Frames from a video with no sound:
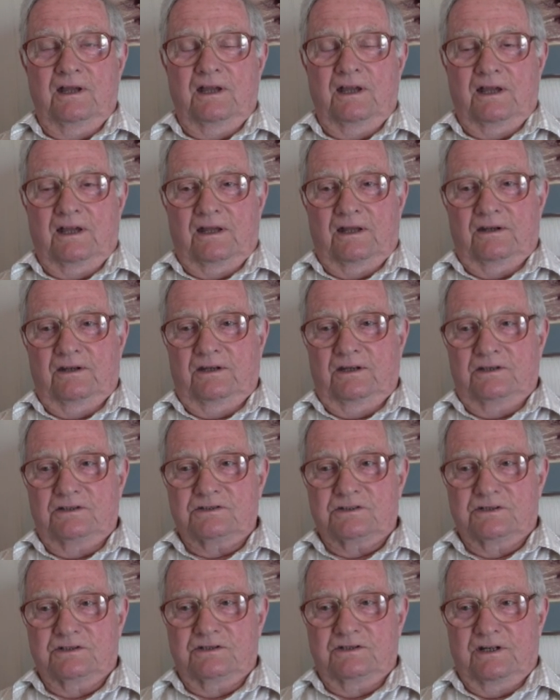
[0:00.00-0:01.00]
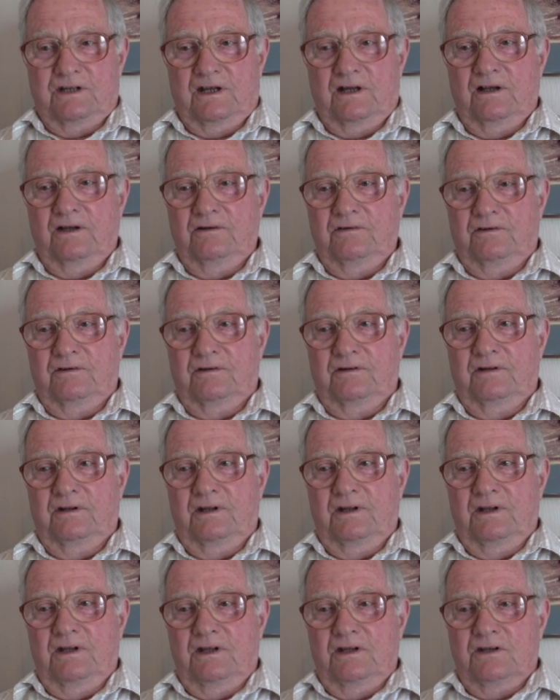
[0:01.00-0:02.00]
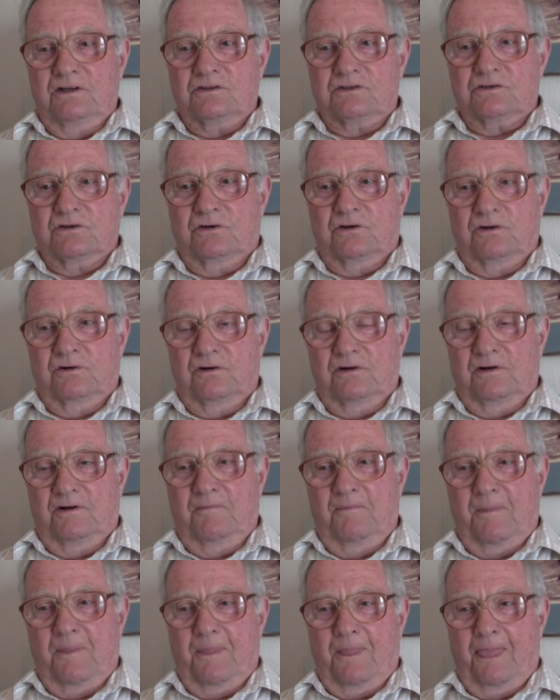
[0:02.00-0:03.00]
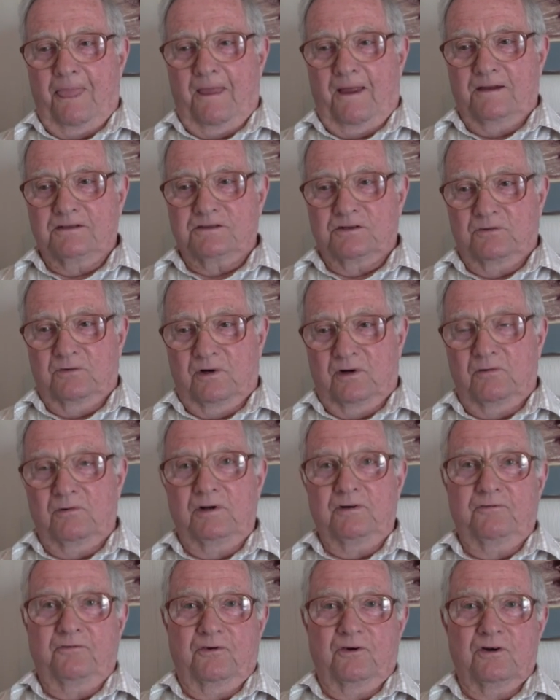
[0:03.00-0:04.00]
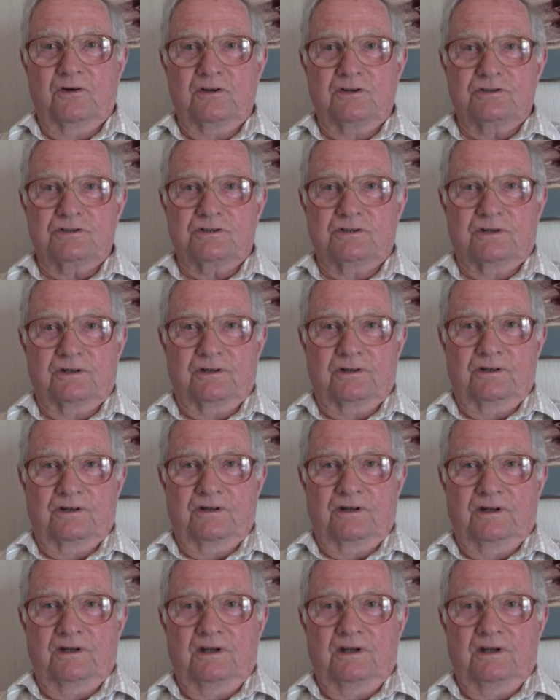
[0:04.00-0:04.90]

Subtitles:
And he said, yeah. And so I said, well, we furnished it.